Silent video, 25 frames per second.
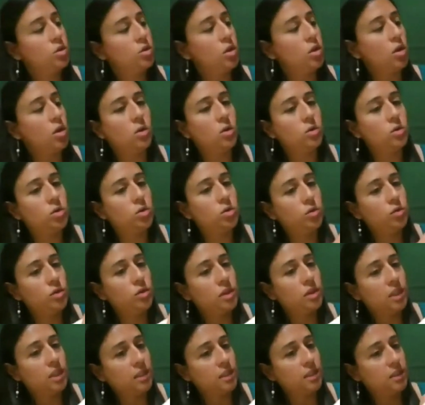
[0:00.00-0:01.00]
So
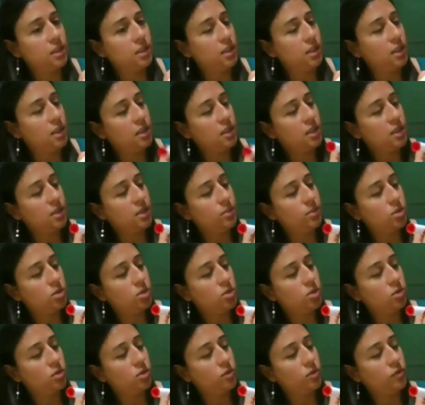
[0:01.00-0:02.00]
260 times
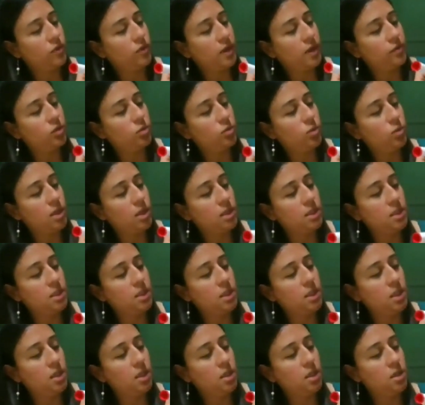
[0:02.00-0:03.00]
2 is
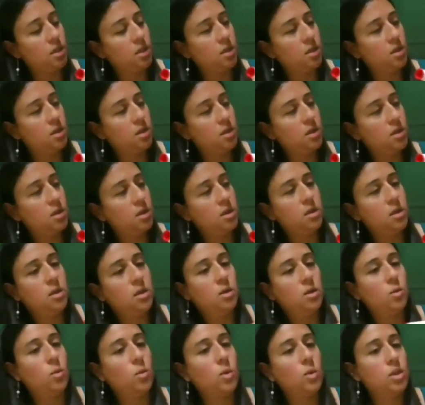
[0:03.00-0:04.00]
520.
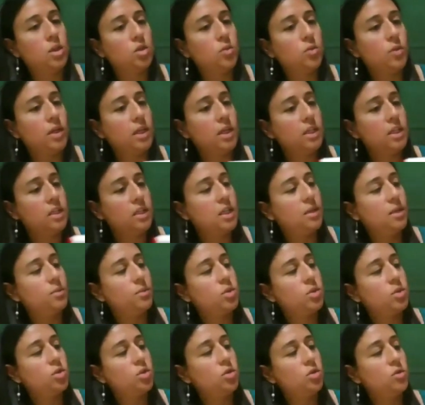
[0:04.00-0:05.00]
120
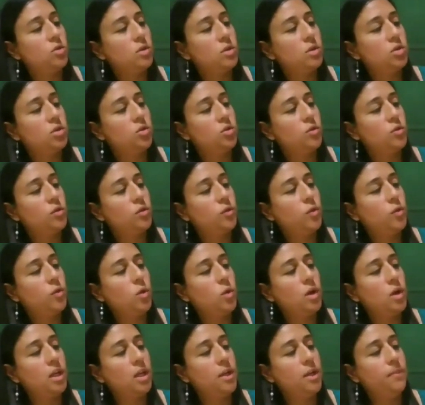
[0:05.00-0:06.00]
times 2 is
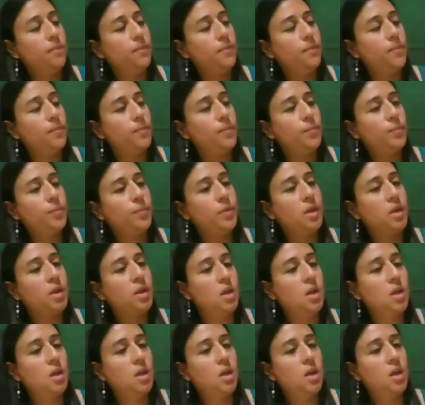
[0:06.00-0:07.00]
240.
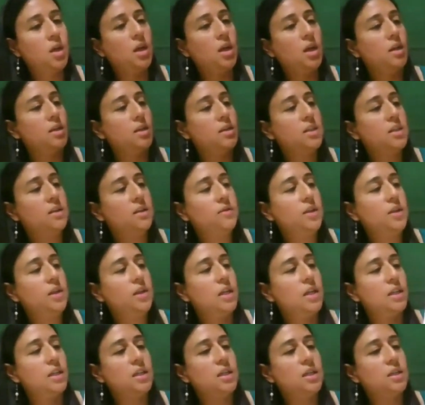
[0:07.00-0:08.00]
And
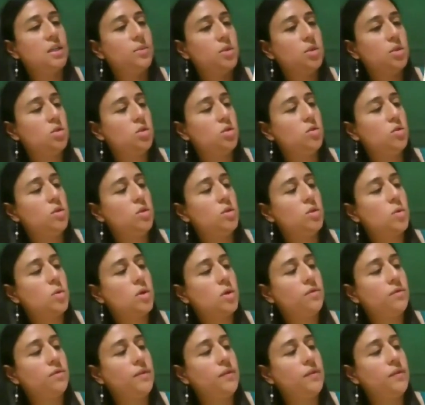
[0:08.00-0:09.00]
78 times 2 is
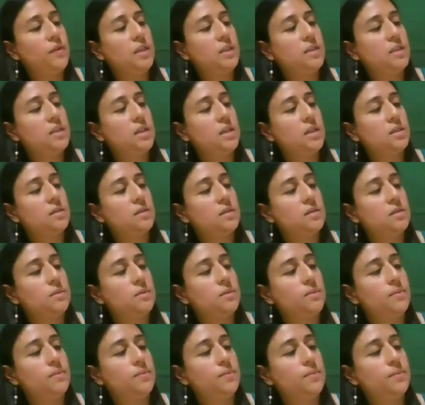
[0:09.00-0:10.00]
156.
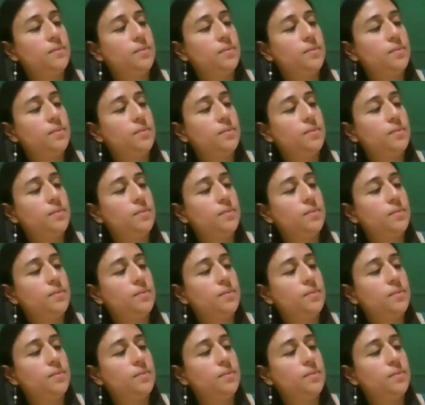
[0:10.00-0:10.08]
